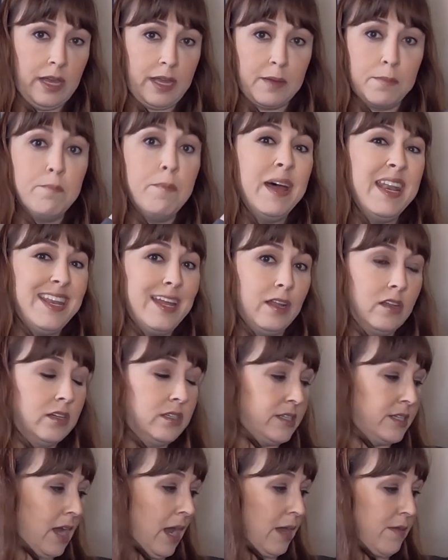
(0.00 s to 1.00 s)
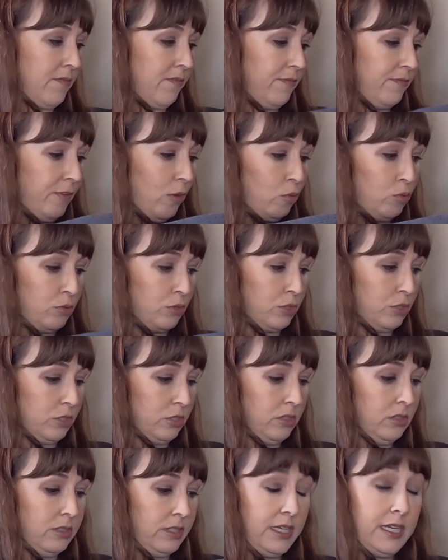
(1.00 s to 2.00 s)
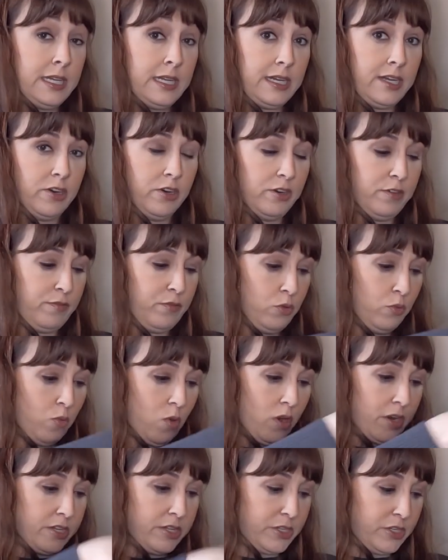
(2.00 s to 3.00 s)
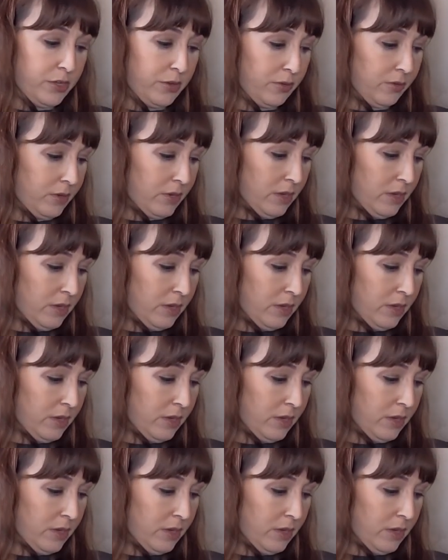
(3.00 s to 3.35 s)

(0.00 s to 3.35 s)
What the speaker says: like, manila type folder in here if you wanted to.